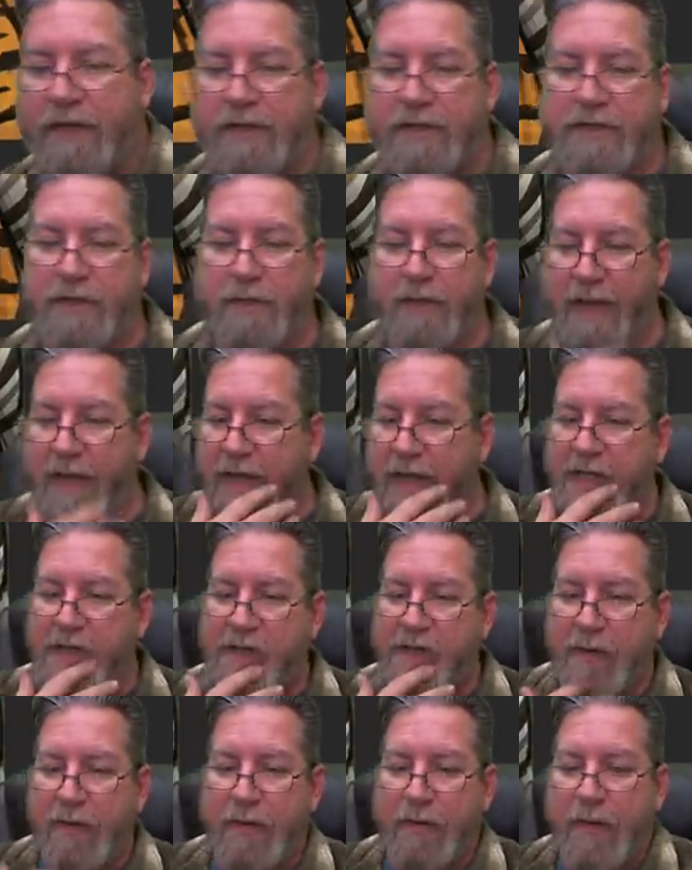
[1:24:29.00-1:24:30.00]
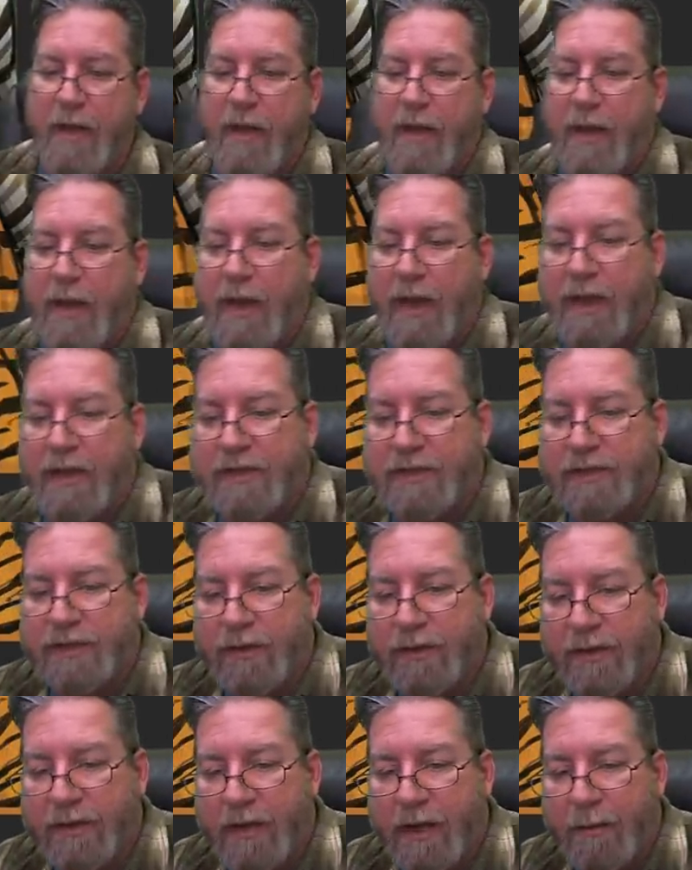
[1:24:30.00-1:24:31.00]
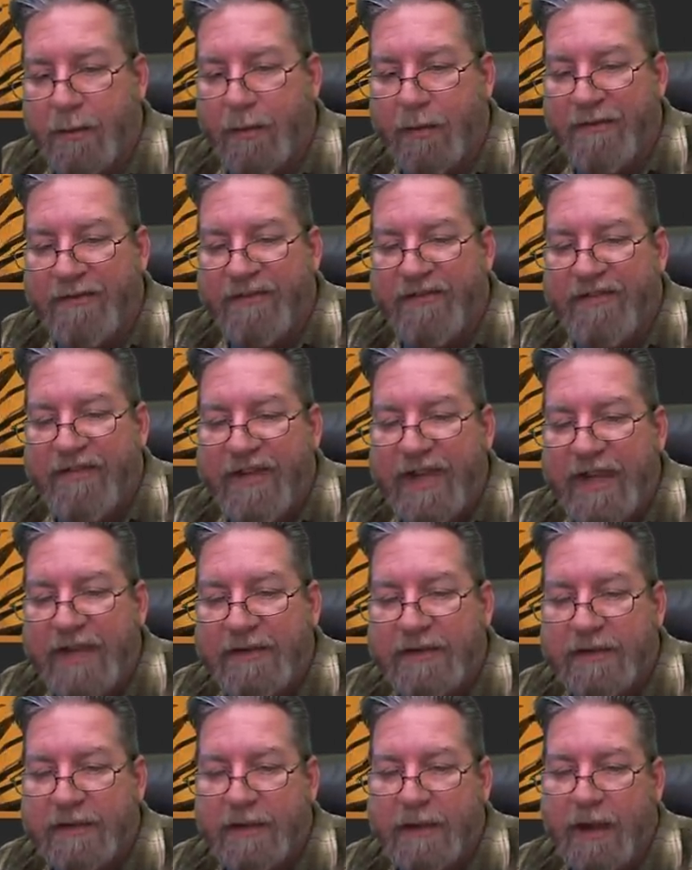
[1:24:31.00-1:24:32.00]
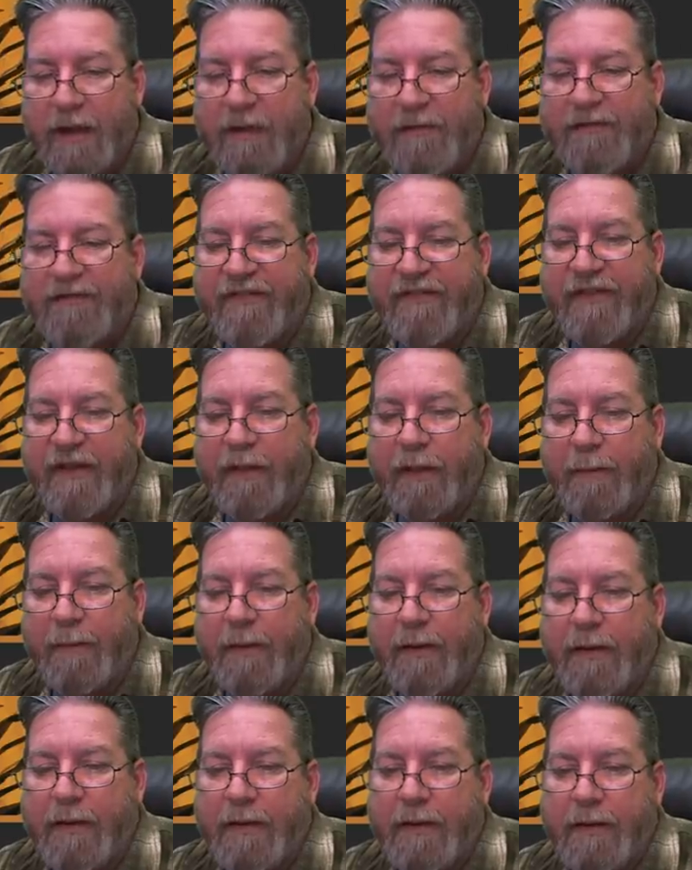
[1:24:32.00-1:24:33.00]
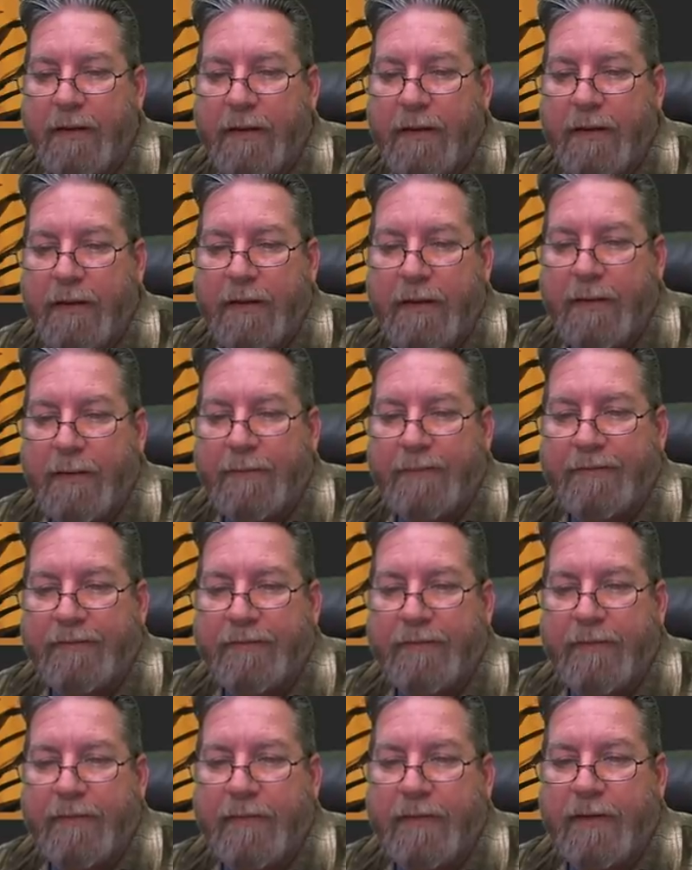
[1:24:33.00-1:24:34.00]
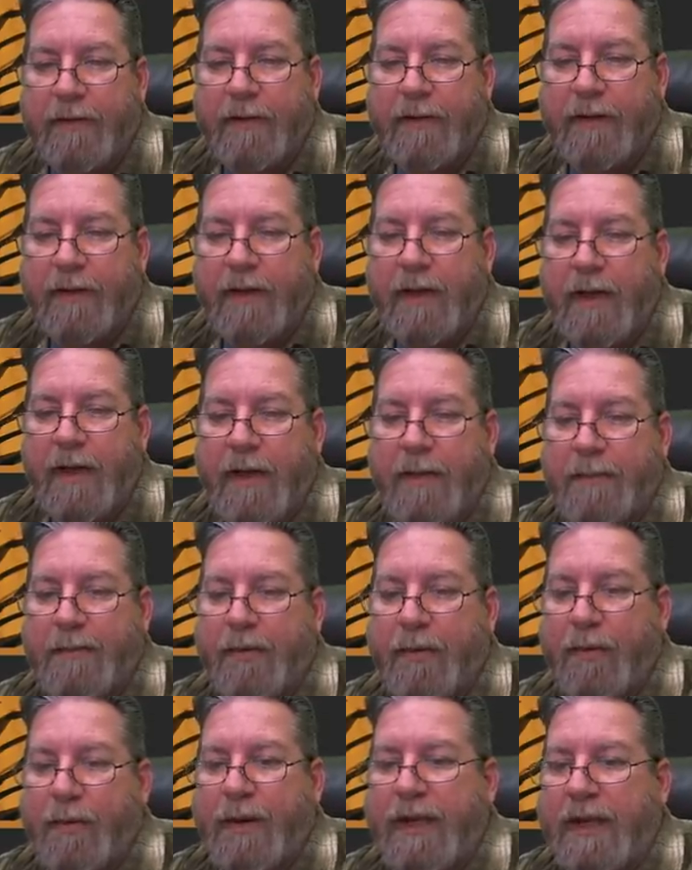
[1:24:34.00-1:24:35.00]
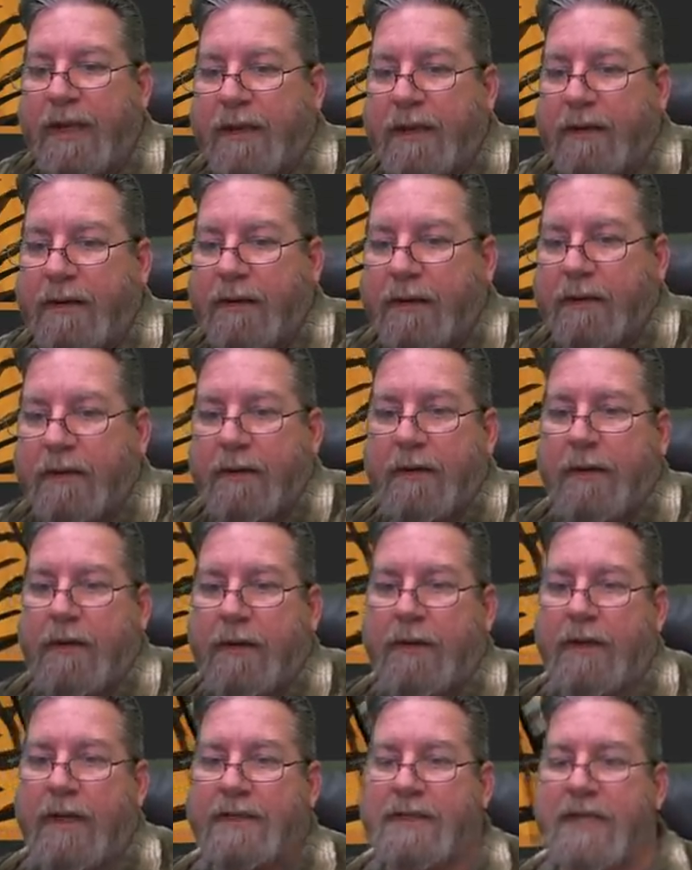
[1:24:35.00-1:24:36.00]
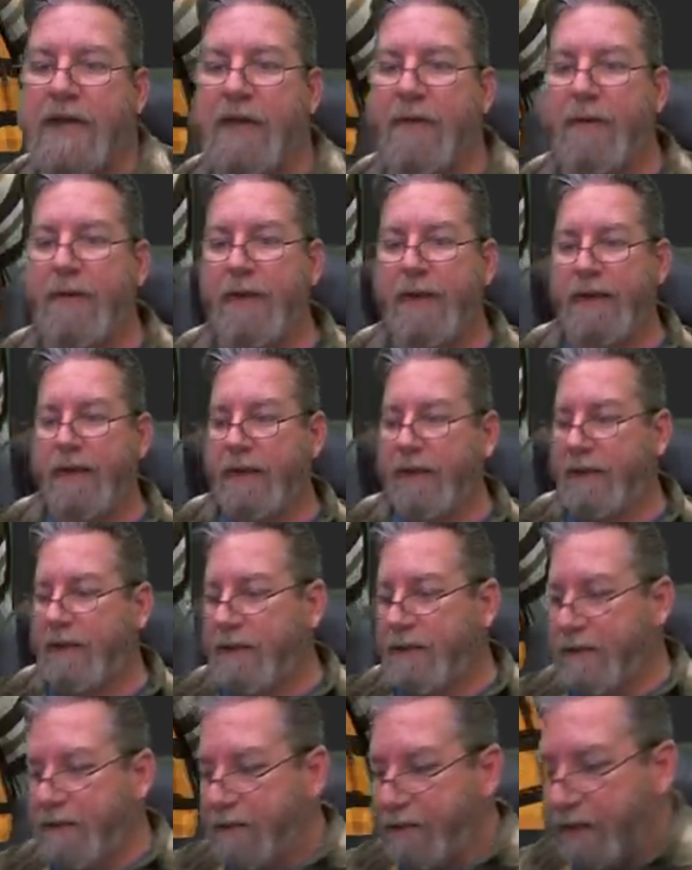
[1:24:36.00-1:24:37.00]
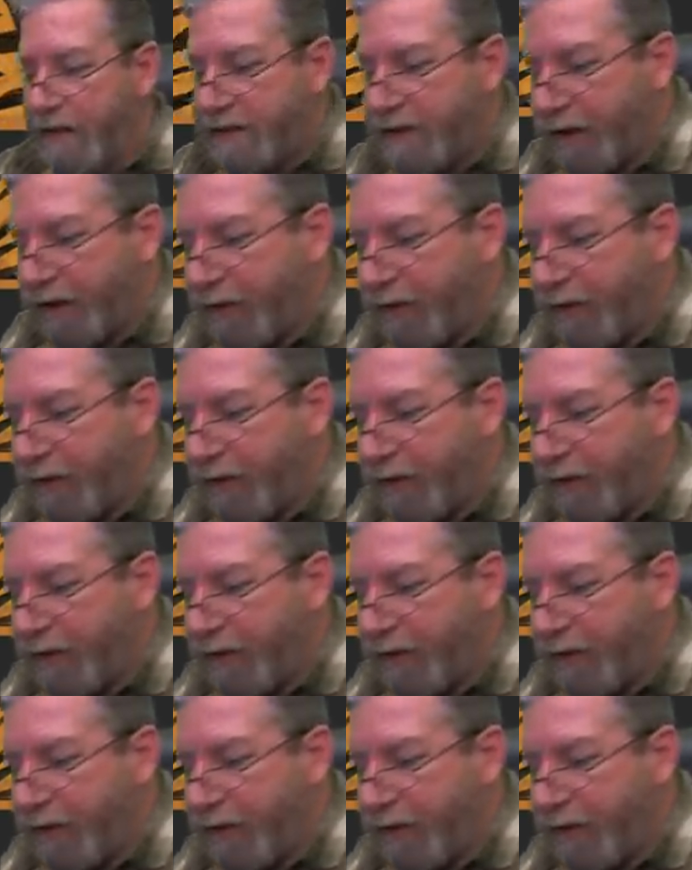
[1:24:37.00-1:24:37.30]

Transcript: so we had to do a certain number of feet of film uh, per week. That's how we that's how